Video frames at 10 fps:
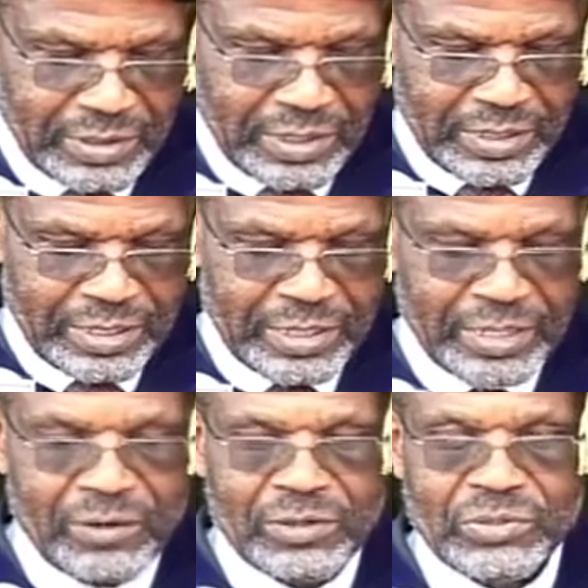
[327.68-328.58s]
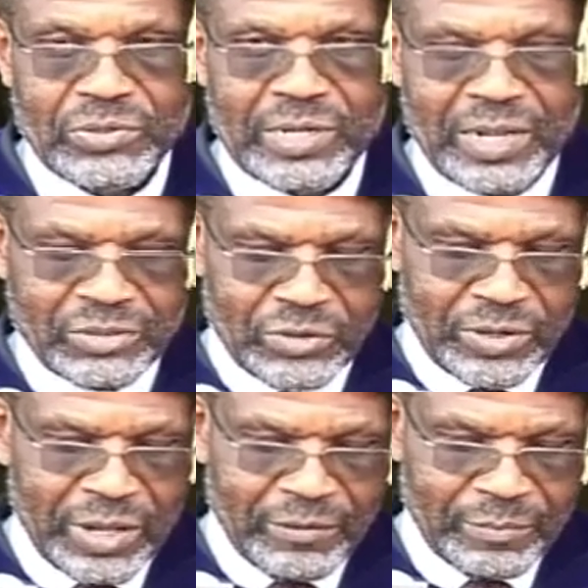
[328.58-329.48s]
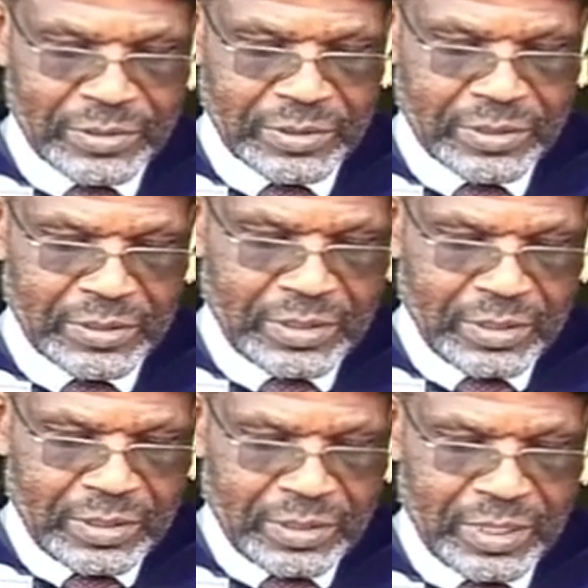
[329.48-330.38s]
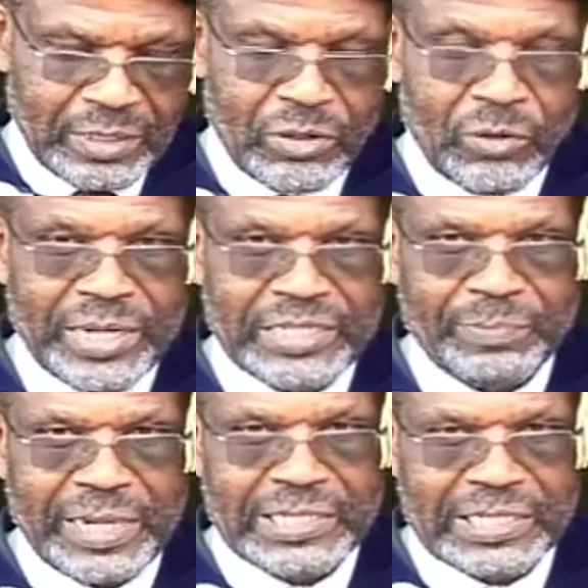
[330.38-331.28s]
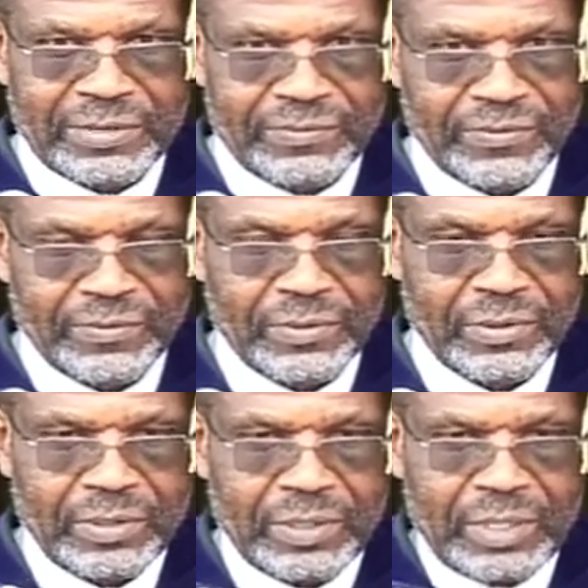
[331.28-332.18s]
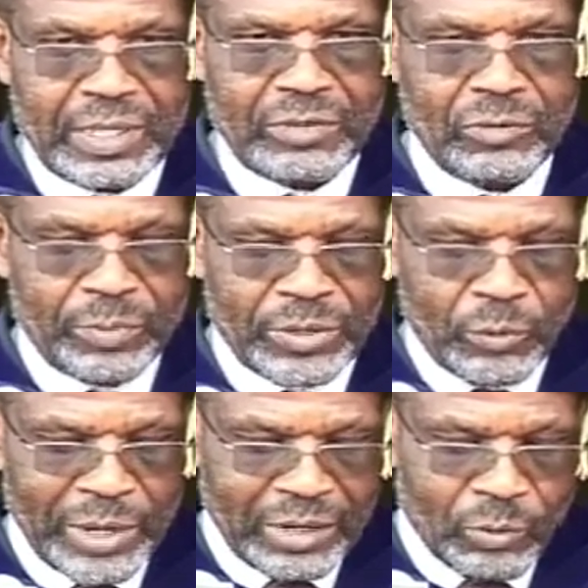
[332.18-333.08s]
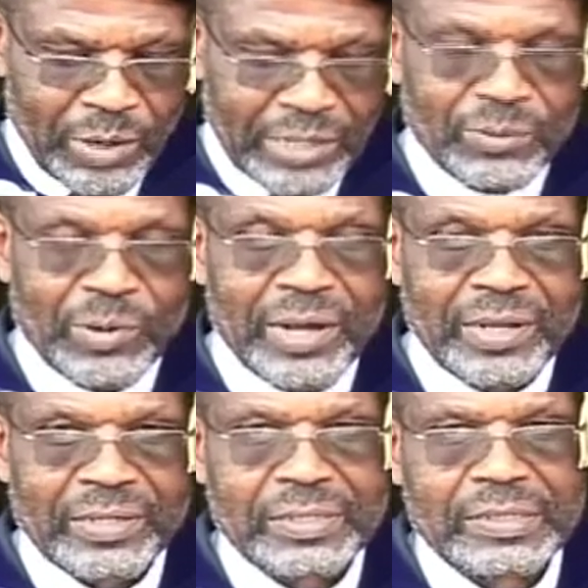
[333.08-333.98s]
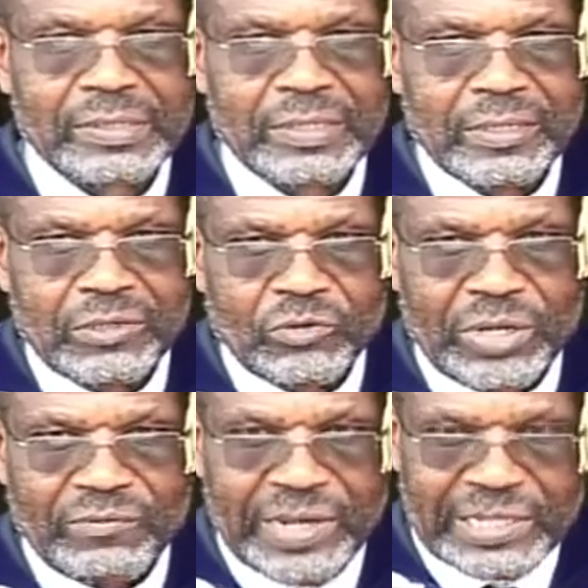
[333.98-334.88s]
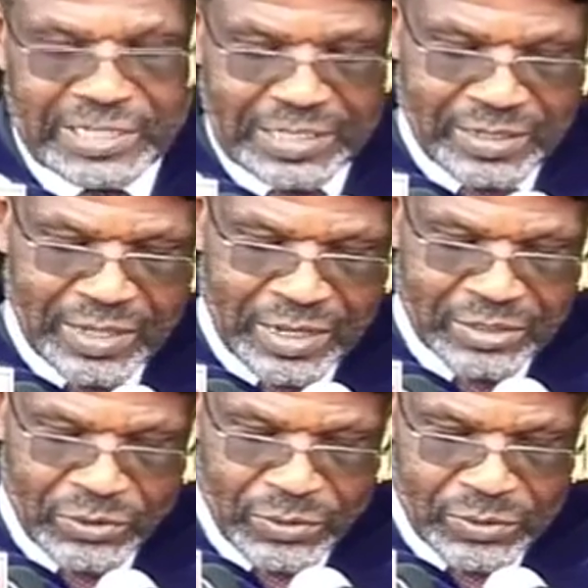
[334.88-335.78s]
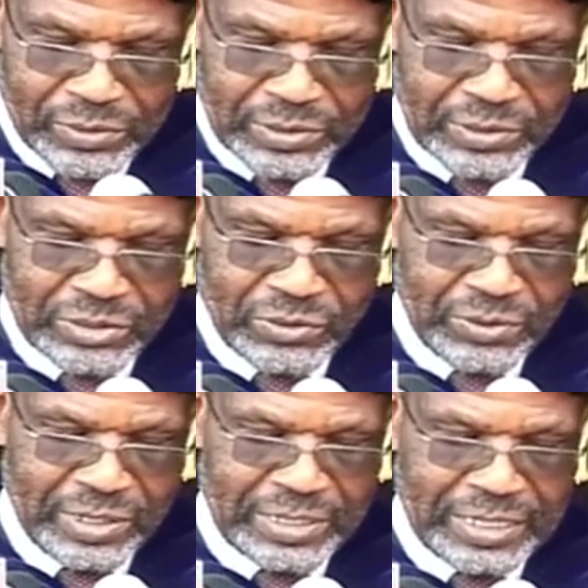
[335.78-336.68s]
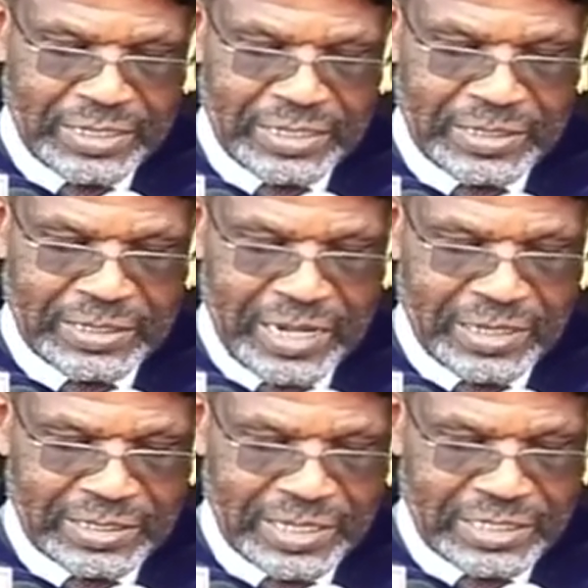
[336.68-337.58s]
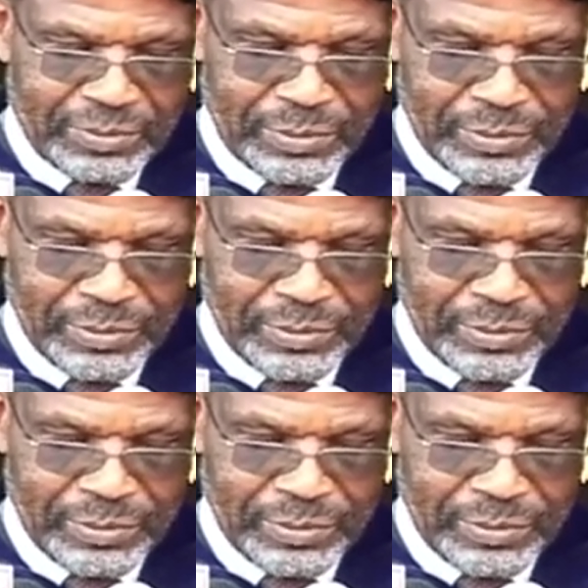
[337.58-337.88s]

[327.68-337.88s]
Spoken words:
indeed also the national government, that though expensive, it will be well worthwhile to invest in that road so that it is accessible